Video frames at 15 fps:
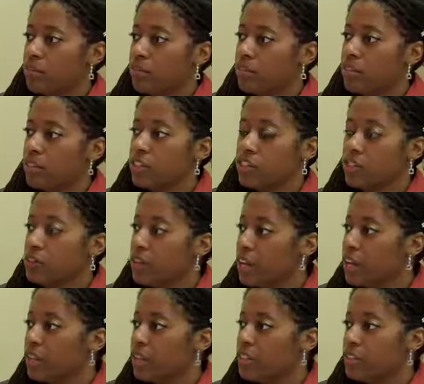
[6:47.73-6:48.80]
in 2
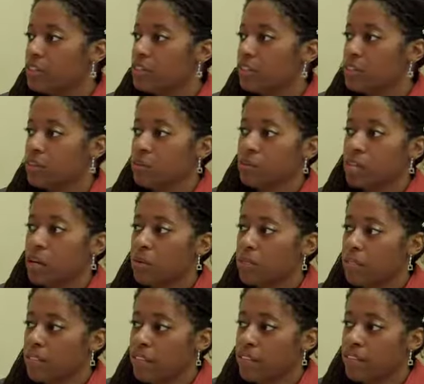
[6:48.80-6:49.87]
days, sometimes
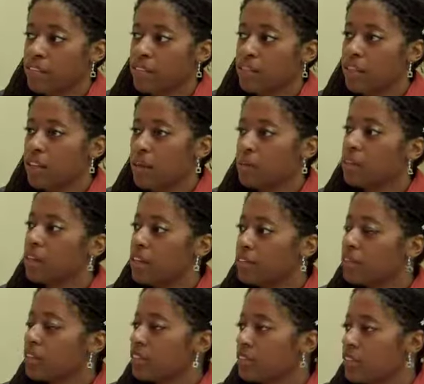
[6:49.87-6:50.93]
less, but
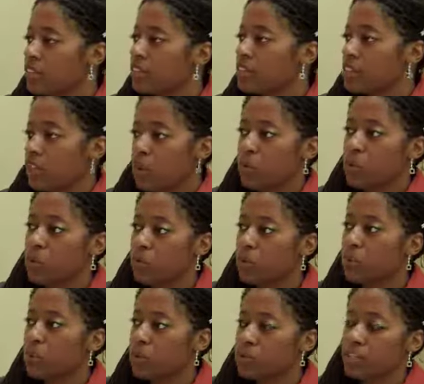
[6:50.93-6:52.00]
definitely the same week
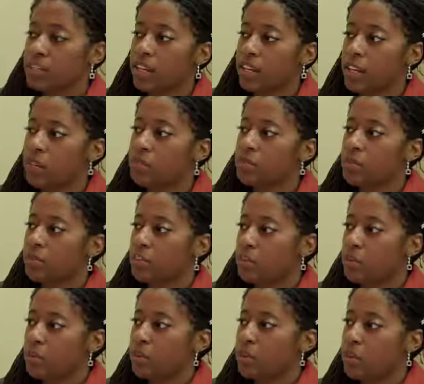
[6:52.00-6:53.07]
most times.
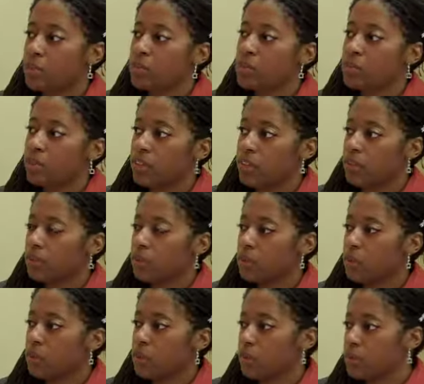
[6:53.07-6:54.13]
And that was really helpful to
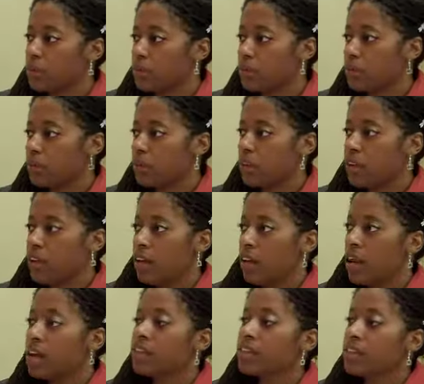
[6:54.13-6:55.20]
be able to
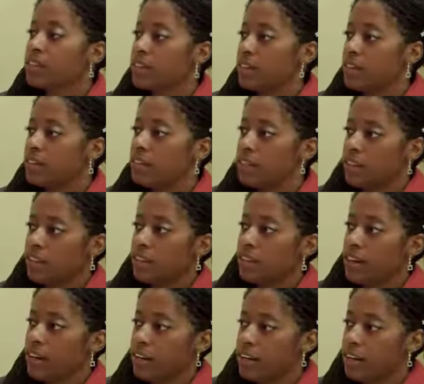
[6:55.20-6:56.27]
access anything that
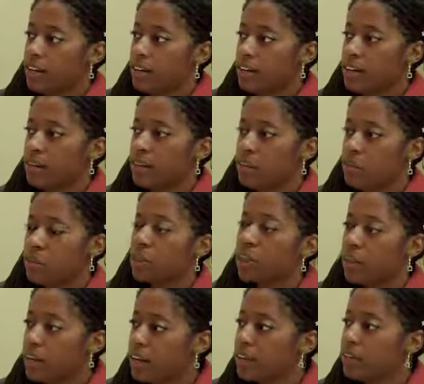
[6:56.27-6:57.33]
I needed in
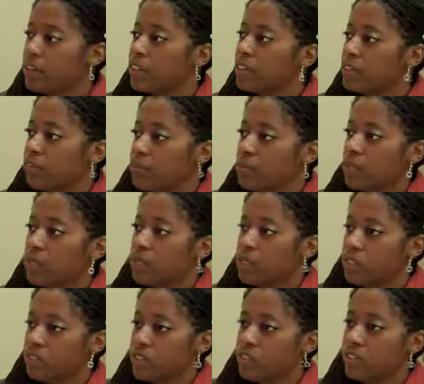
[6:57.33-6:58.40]
the area for my
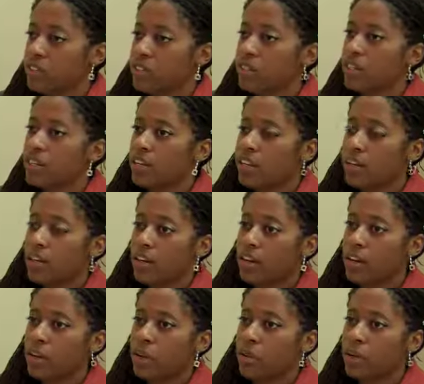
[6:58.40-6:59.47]
research.
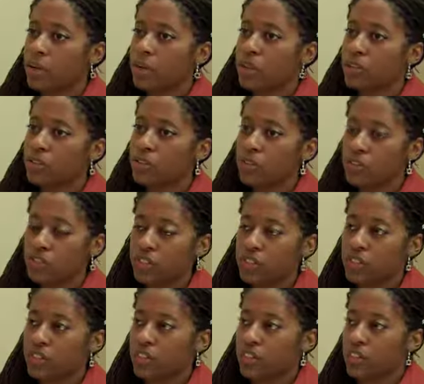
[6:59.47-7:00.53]
And also
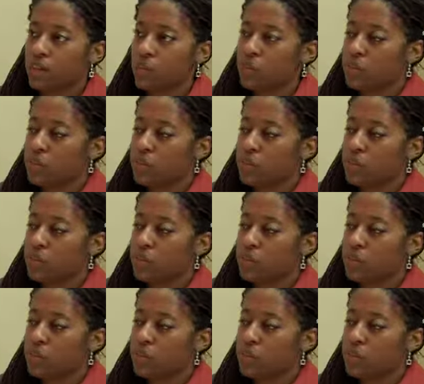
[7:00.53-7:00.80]
just the